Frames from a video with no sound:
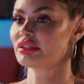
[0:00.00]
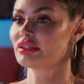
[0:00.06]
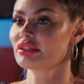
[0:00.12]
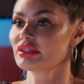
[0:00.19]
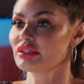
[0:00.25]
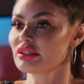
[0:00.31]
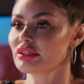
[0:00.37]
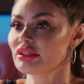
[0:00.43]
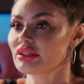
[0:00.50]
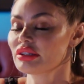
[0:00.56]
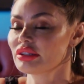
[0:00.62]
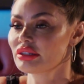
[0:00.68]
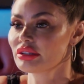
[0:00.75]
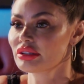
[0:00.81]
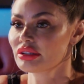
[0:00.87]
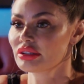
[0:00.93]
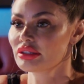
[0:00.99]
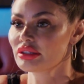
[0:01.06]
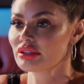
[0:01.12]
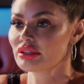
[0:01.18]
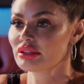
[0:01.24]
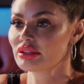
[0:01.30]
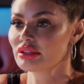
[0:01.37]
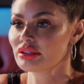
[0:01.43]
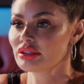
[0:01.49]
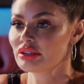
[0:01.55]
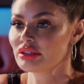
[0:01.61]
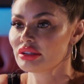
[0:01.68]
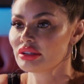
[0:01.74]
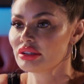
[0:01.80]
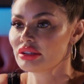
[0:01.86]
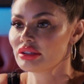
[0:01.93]

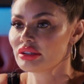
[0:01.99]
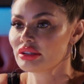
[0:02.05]
(no one is talking)